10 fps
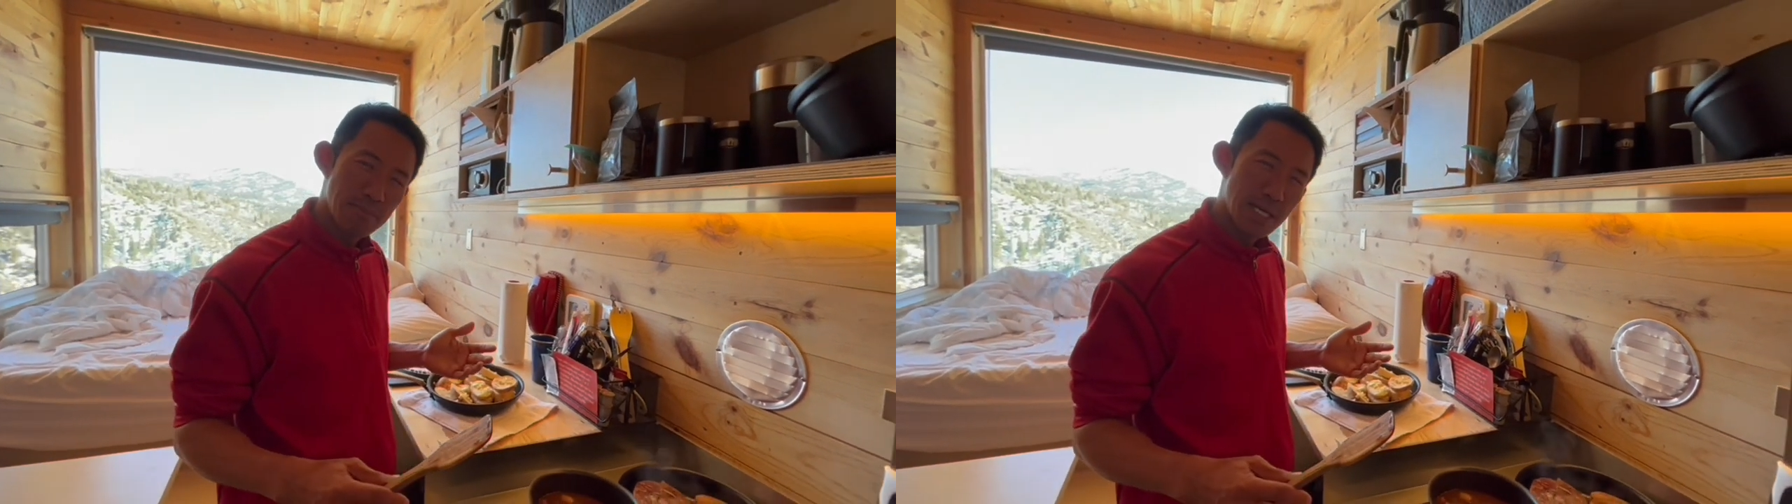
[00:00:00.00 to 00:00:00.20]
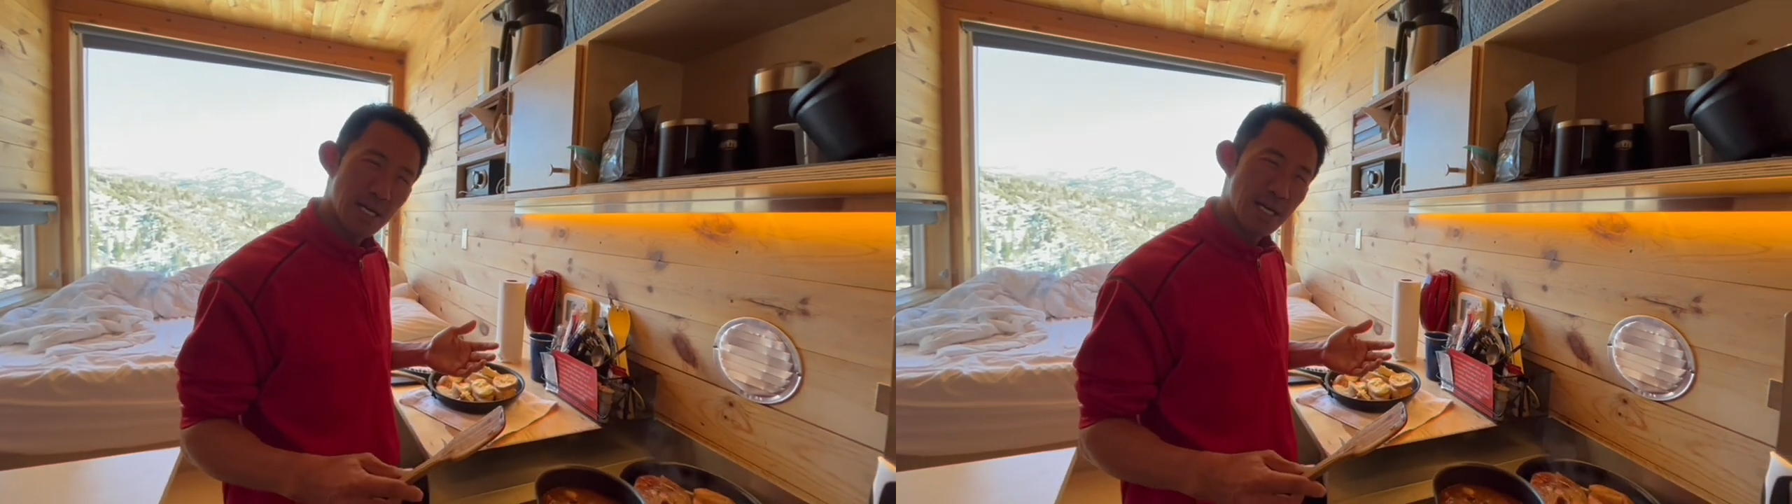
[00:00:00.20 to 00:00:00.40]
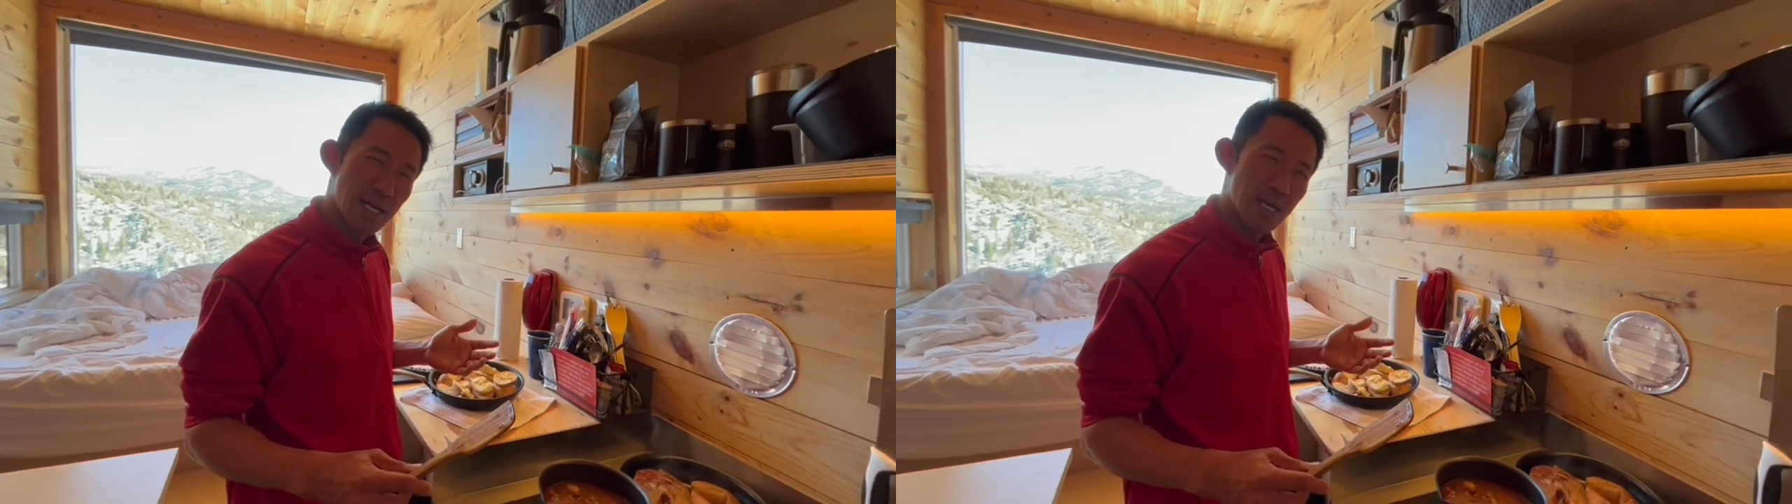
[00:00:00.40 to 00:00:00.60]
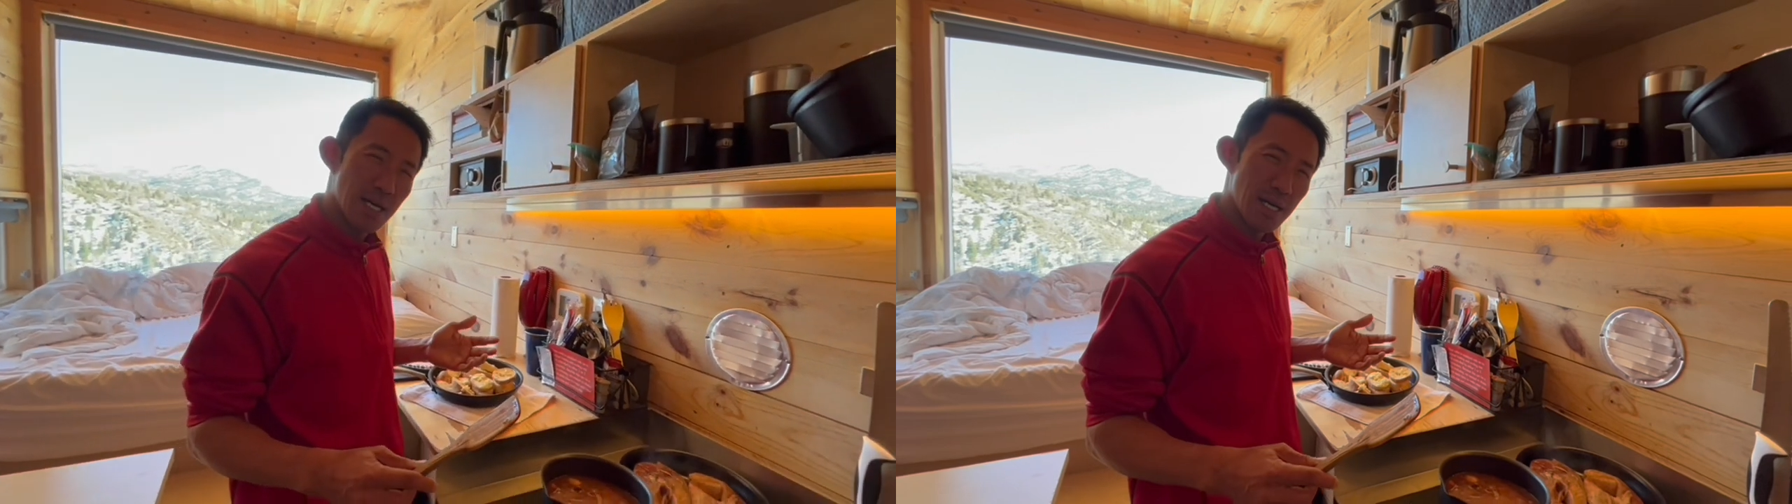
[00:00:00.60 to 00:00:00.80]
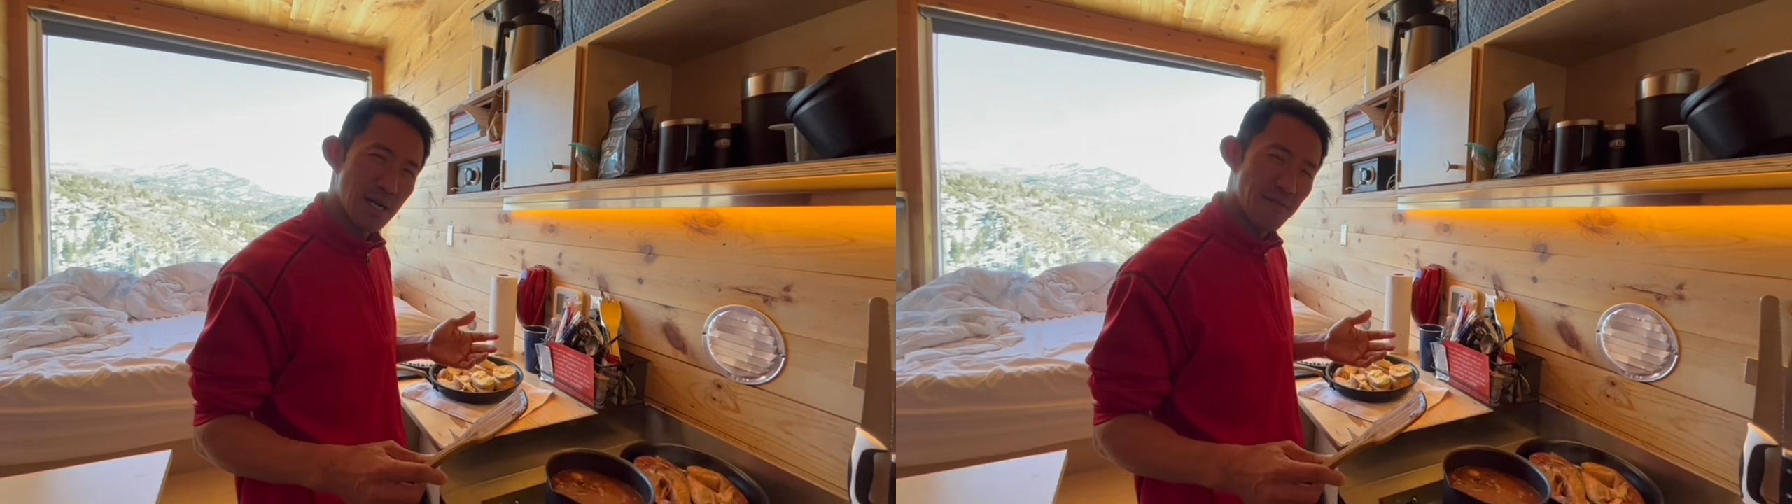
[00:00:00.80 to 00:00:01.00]

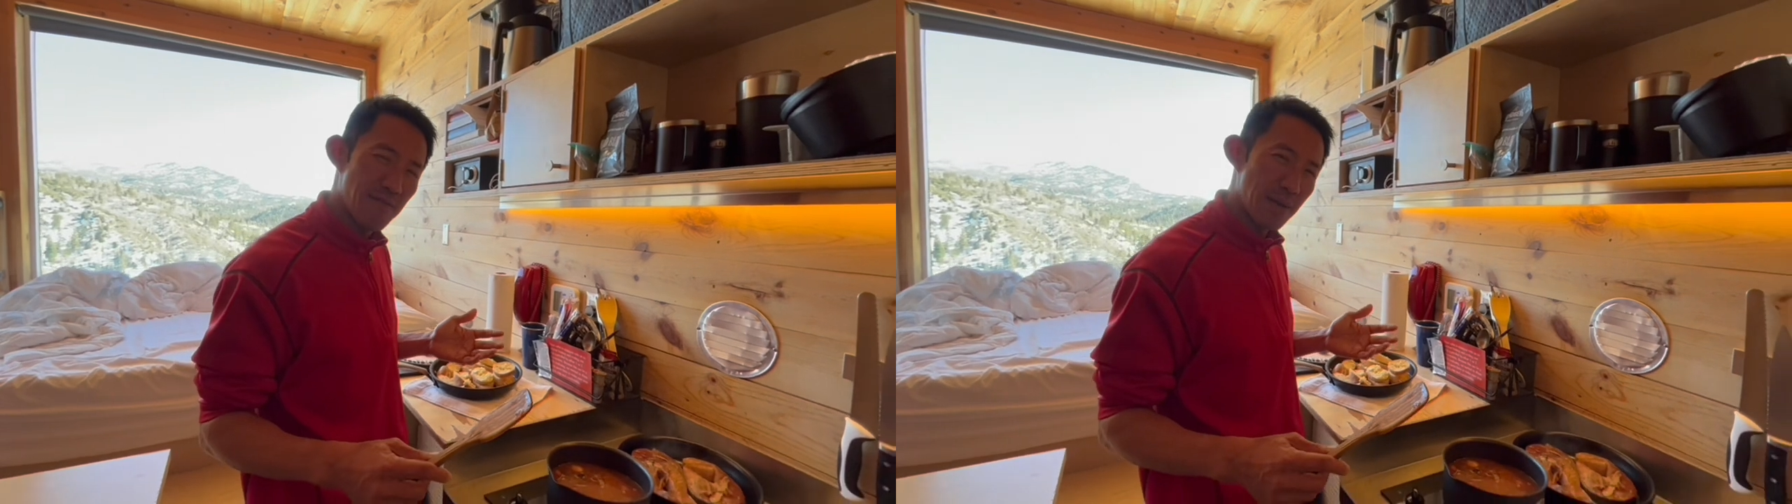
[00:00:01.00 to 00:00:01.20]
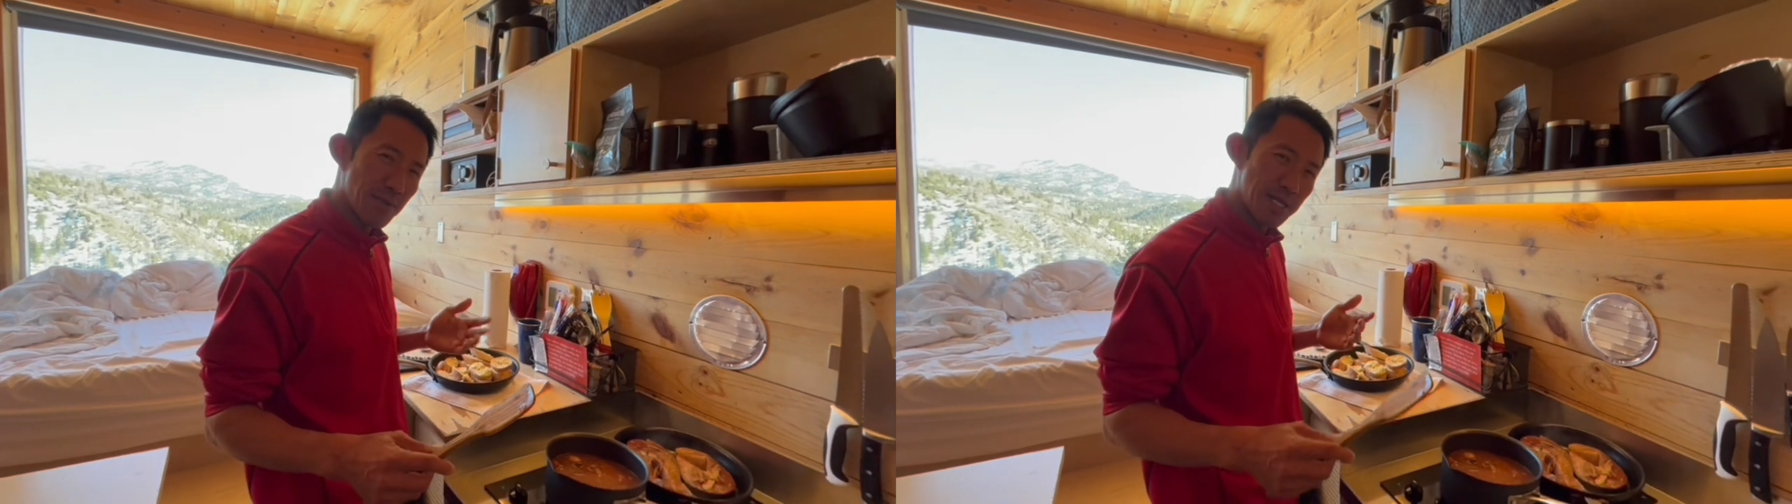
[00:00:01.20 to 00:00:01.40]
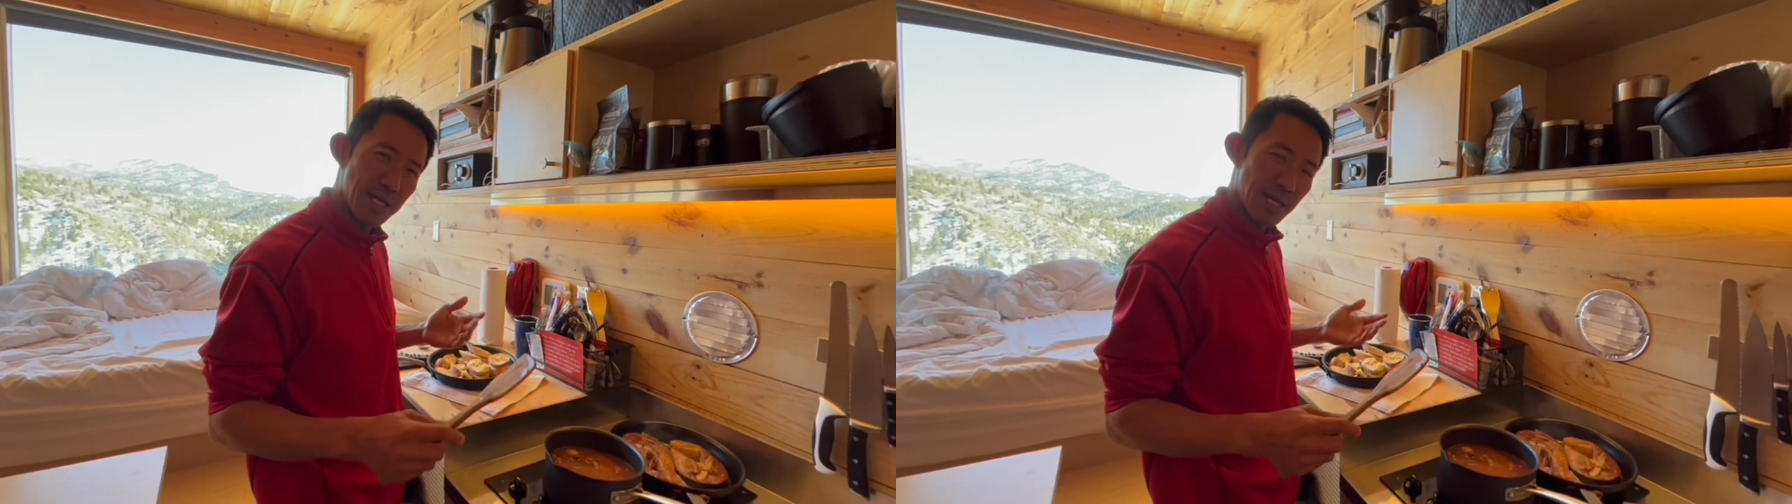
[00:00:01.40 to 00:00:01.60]
5% uh,